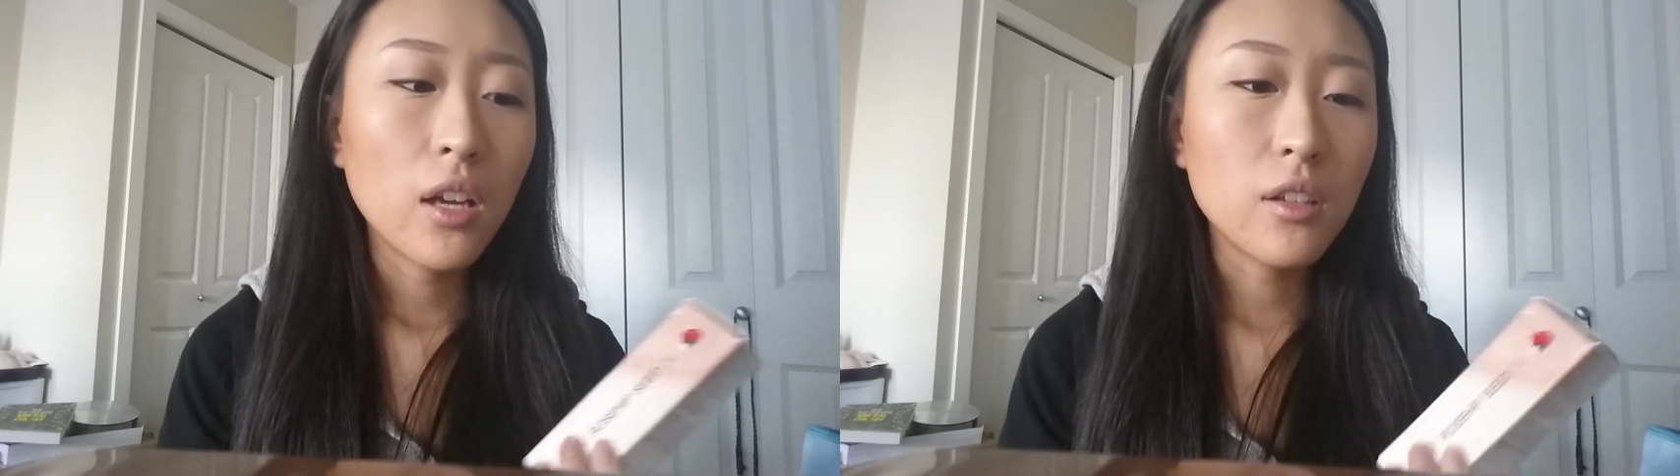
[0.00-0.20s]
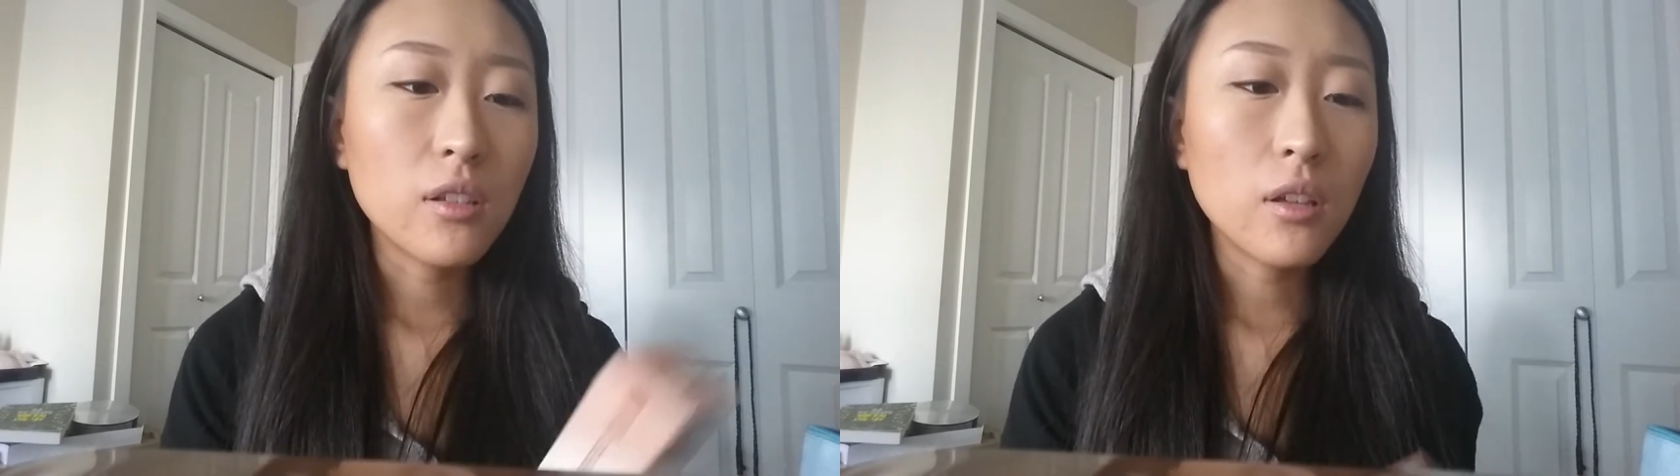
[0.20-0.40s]

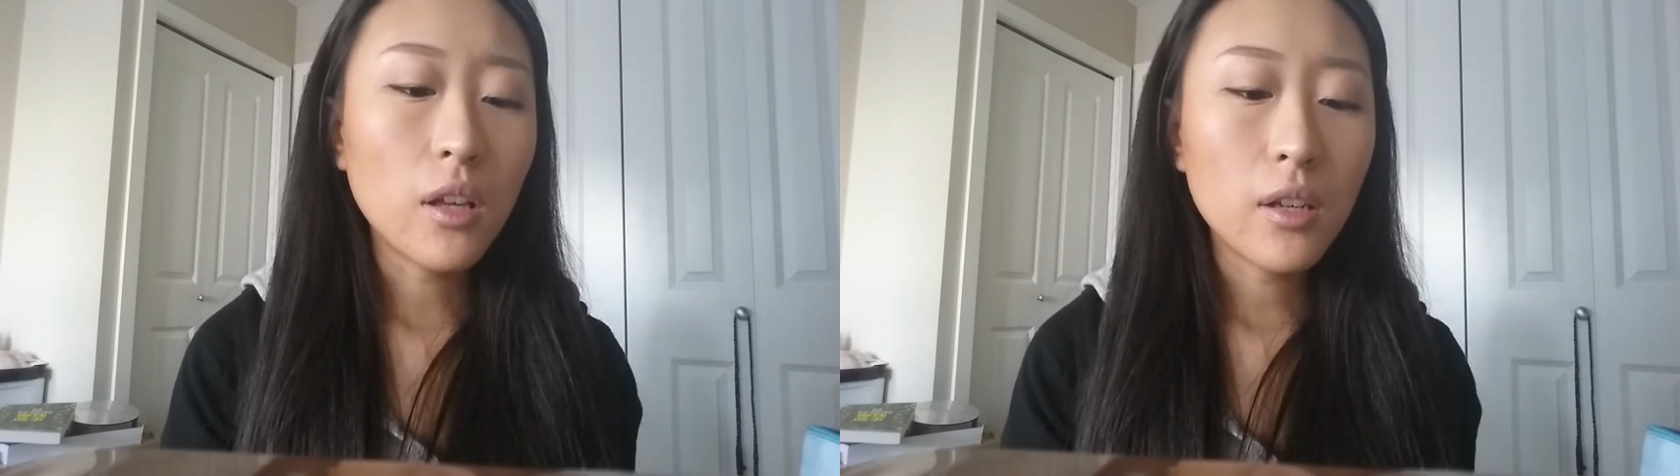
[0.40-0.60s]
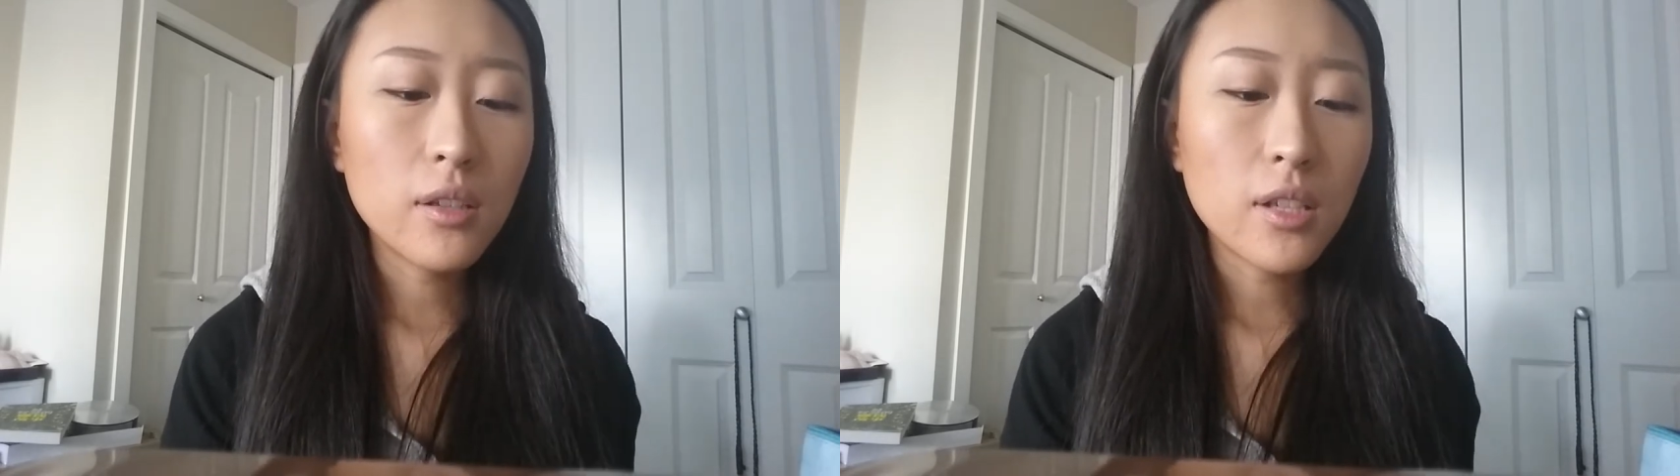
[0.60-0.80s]
Because a
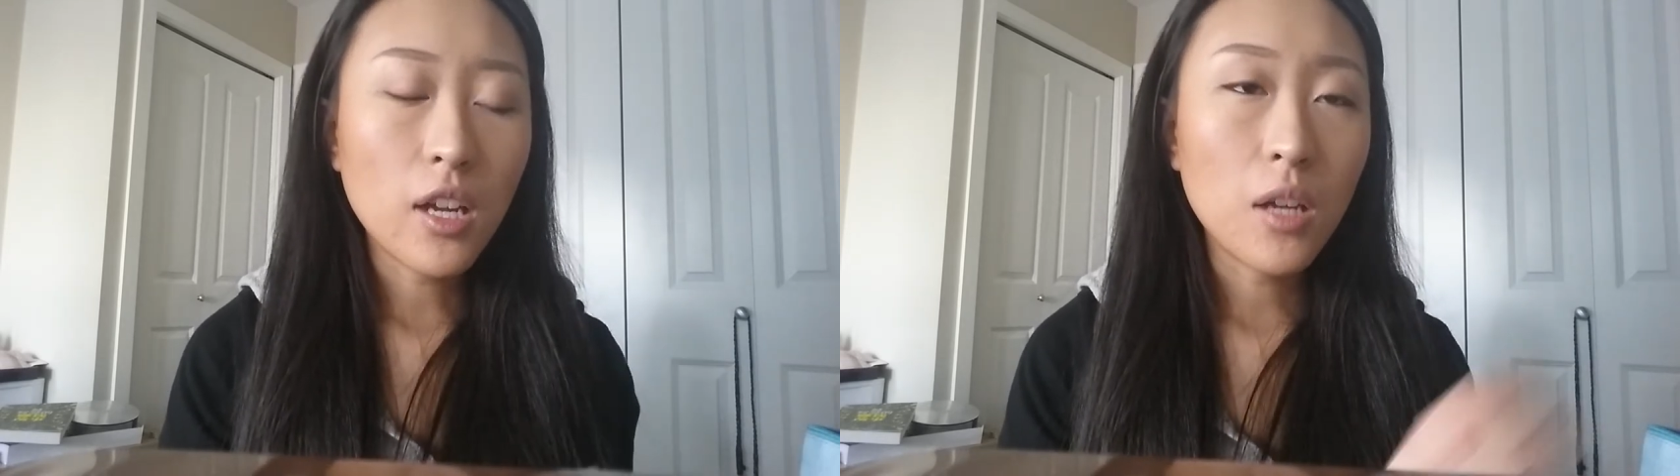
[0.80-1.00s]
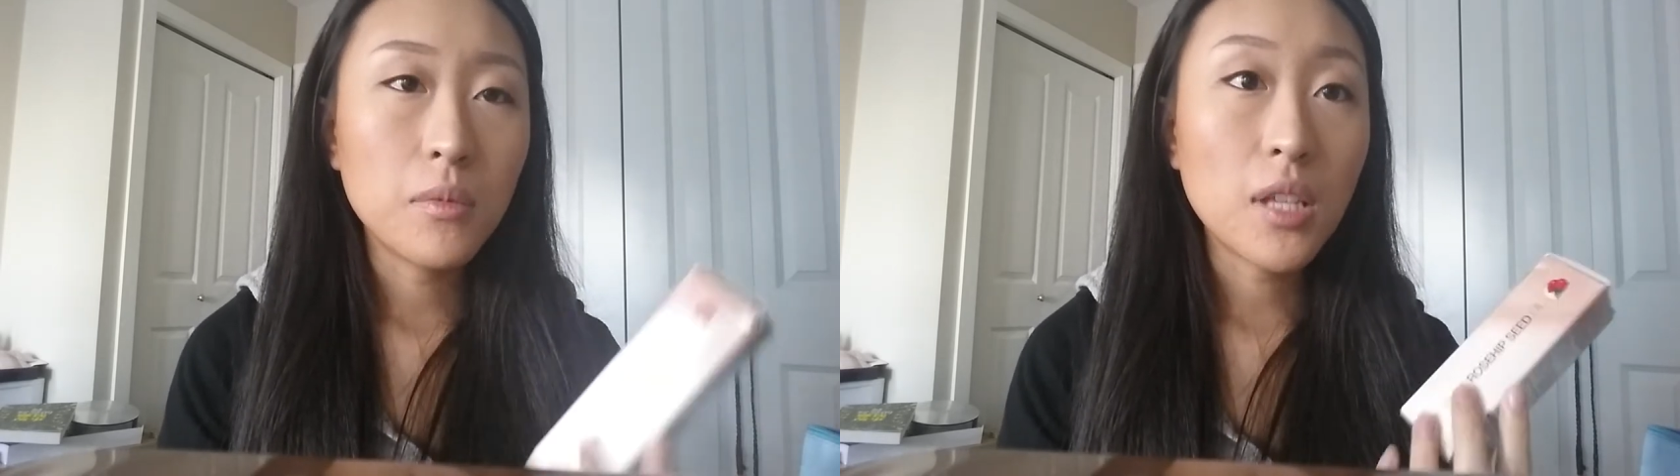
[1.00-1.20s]
lot of the
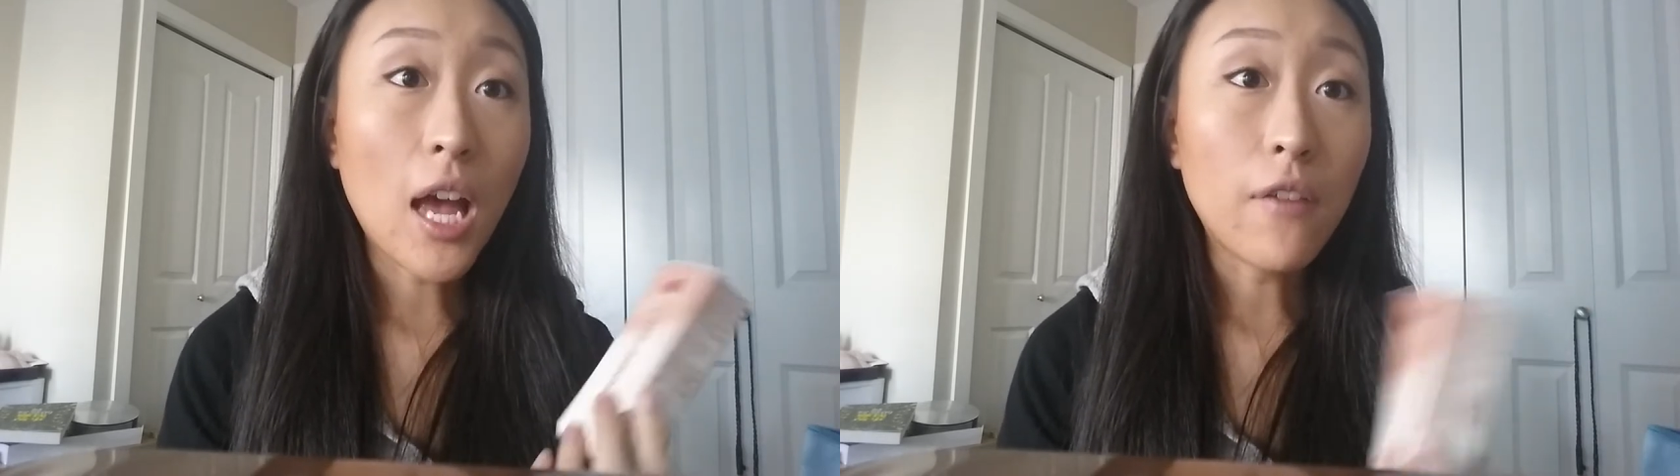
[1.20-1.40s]
times